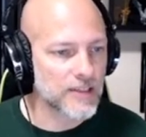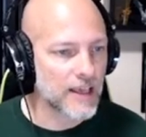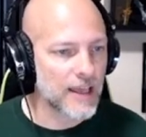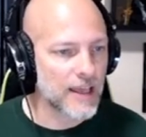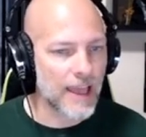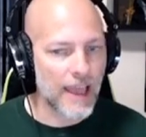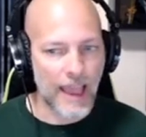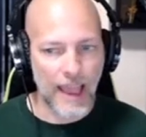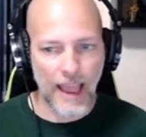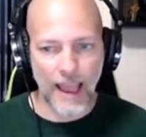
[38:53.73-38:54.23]

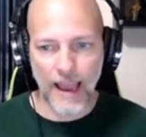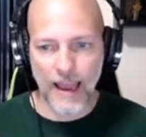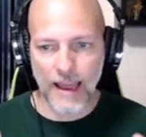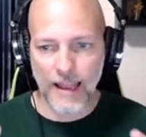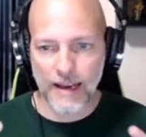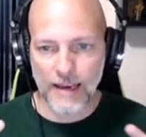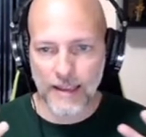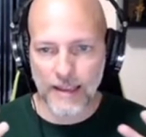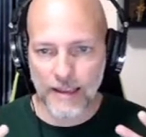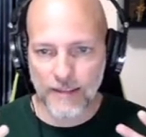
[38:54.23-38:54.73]

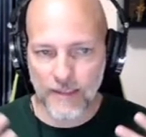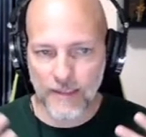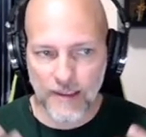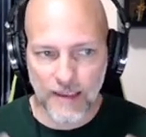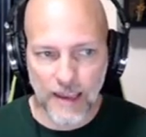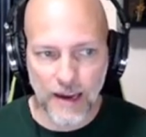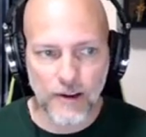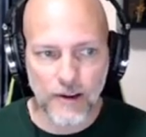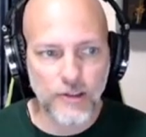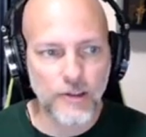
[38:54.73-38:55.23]
and the
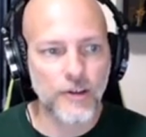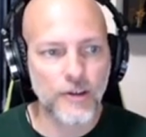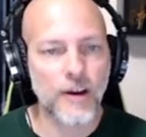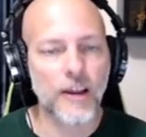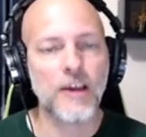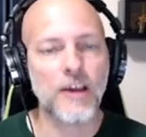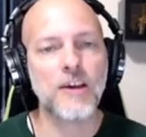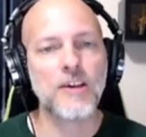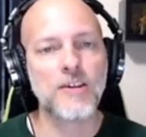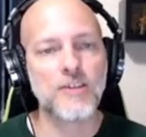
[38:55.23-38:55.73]
character
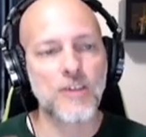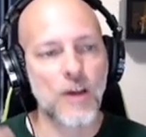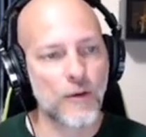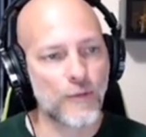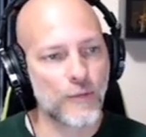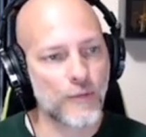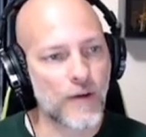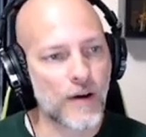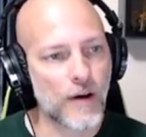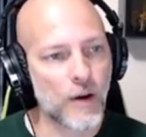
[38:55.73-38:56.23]
is
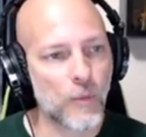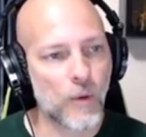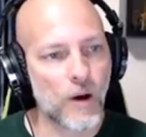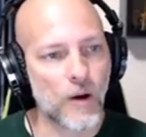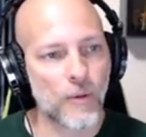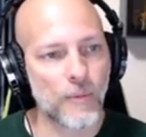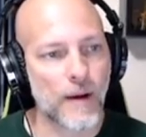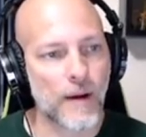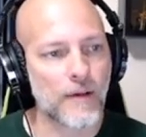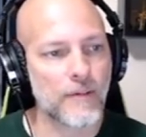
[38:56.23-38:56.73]
very well
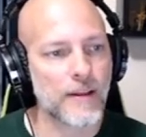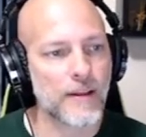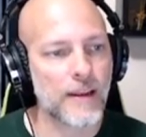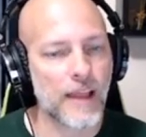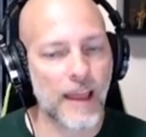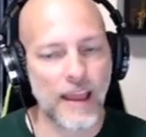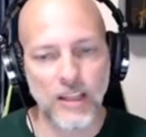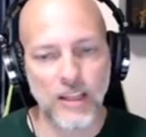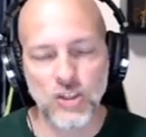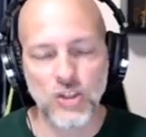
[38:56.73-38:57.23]
rounded
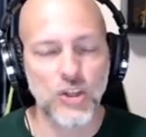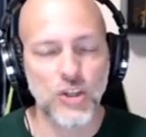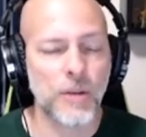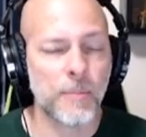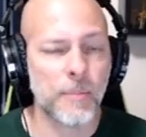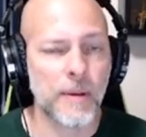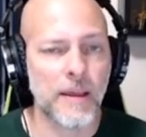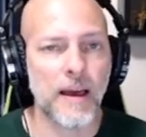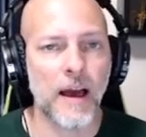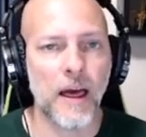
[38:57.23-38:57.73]
and should
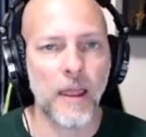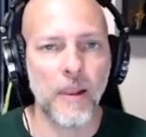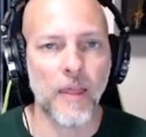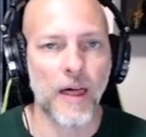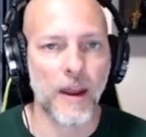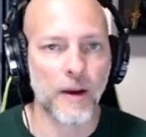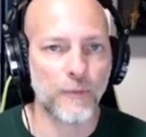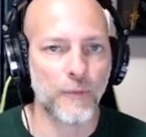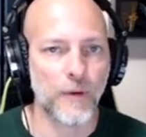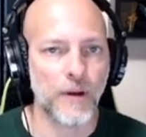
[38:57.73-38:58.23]
be a
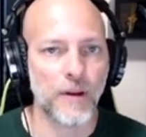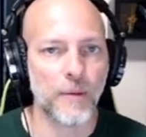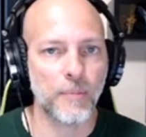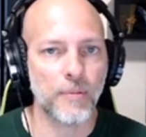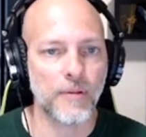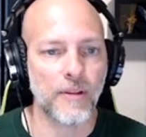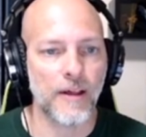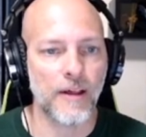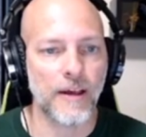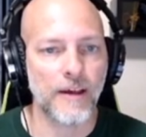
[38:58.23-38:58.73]
lot of fun to
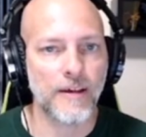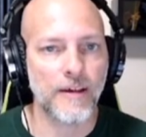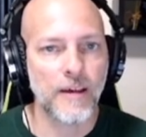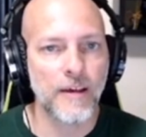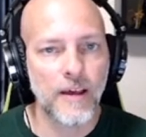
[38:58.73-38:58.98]
play.